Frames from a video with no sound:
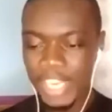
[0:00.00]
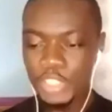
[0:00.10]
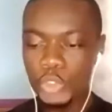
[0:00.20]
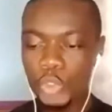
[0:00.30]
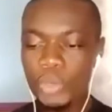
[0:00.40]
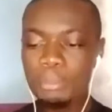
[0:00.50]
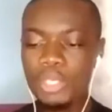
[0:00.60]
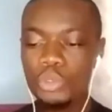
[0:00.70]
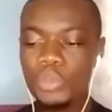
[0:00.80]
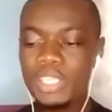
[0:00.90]
Into and
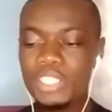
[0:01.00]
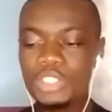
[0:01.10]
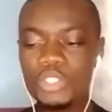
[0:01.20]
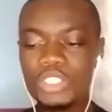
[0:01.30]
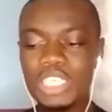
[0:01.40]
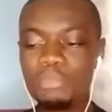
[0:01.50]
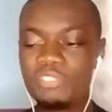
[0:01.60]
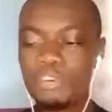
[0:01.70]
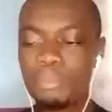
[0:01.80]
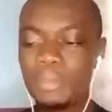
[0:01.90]
Bedu rained insult at
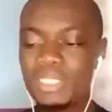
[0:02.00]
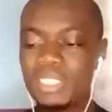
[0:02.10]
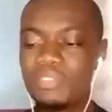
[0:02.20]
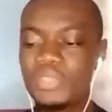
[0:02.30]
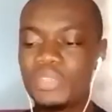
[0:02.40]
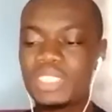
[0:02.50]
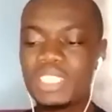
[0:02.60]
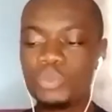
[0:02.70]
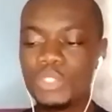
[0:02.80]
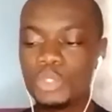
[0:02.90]
me for missing the very
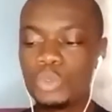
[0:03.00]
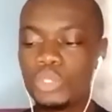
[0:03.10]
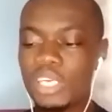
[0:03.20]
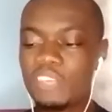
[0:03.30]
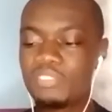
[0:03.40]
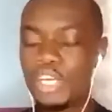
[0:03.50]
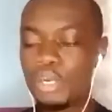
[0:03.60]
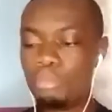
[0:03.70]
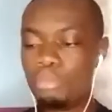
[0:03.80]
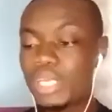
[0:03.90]
chance which could have
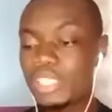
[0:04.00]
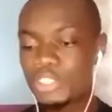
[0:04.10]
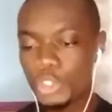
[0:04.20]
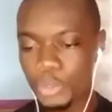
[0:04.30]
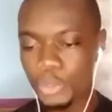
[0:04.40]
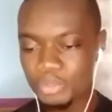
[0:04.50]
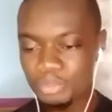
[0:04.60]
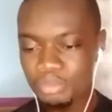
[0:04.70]
brought us joy.